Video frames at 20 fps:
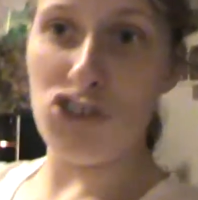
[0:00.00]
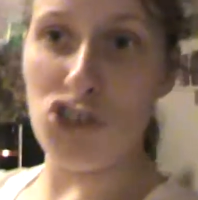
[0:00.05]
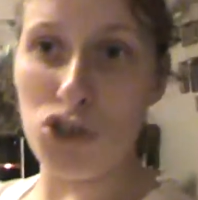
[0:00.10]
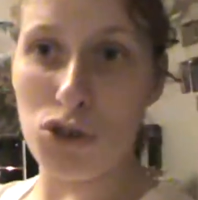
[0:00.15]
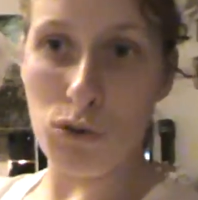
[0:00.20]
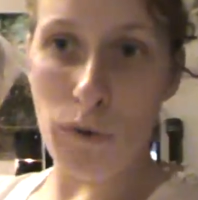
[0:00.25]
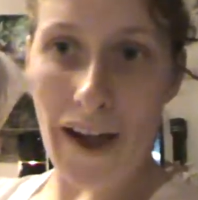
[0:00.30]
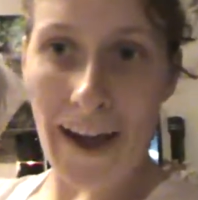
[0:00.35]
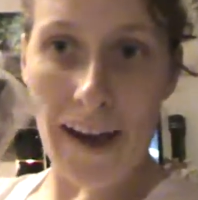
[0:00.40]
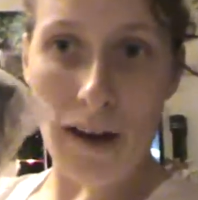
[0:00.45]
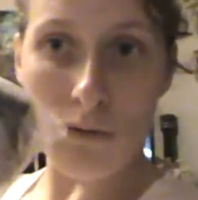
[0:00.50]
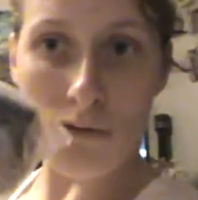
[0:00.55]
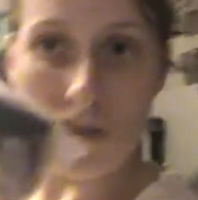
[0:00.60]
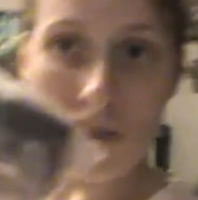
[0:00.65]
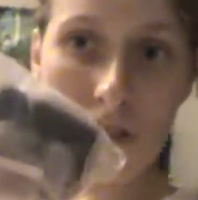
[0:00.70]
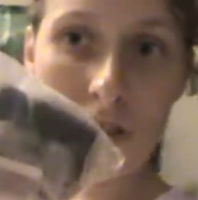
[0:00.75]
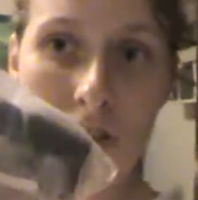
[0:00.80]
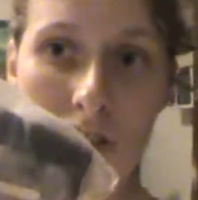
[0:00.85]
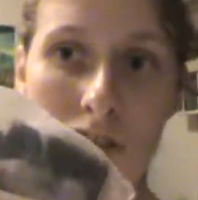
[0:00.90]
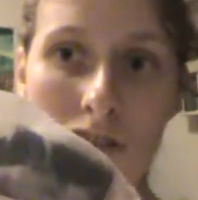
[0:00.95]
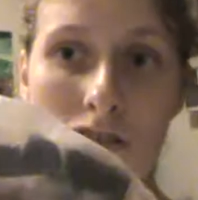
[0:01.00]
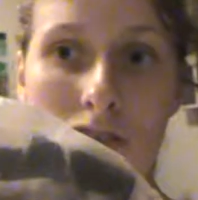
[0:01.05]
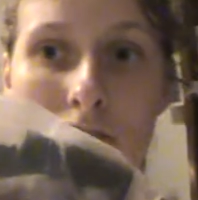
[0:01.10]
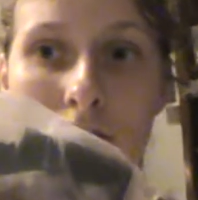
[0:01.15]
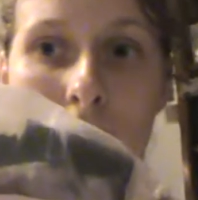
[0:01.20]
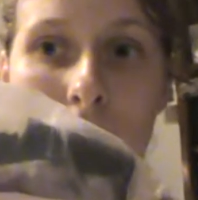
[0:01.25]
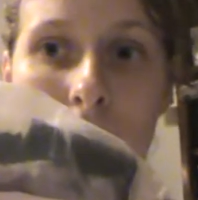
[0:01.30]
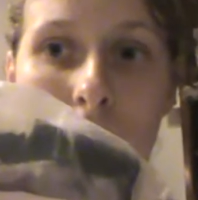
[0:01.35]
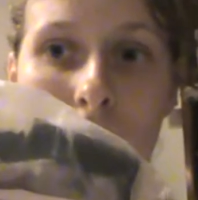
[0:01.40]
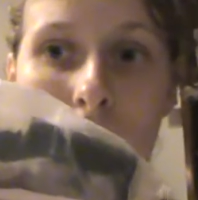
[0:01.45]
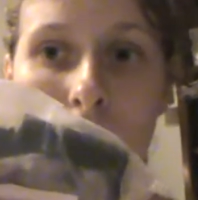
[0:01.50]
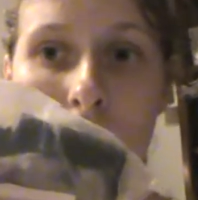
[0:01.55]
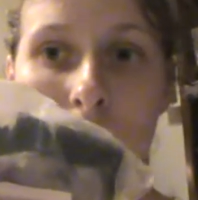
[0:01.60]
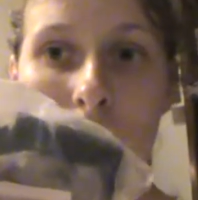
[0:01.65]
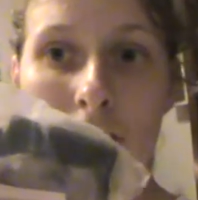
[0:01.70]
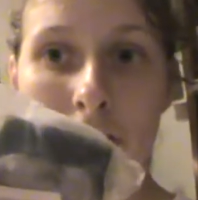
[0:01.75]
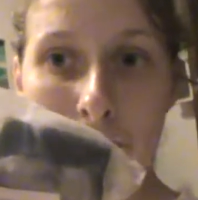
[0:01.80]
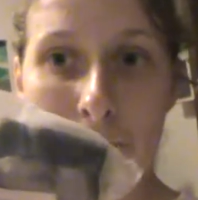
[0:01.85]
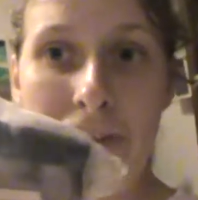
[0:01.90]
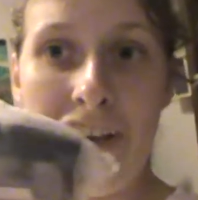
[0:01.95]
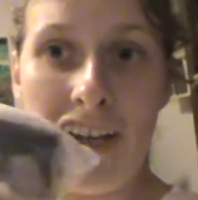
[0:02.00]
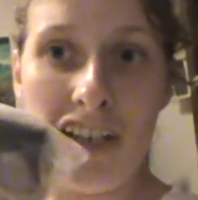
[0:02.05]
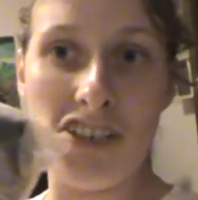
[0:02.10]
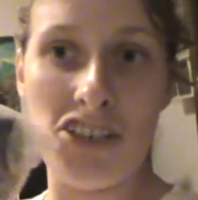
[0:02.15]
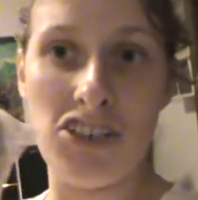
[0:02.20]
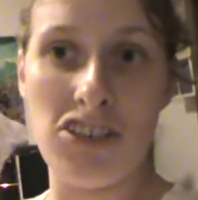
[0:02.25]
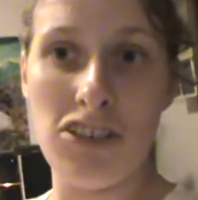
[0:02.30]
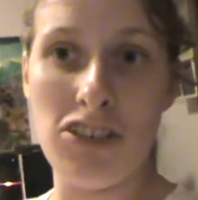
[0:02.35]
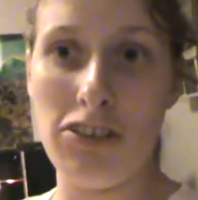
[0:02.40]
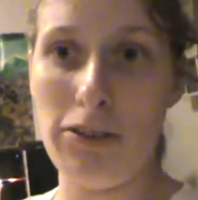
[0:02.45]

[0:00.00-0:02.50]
trout fish.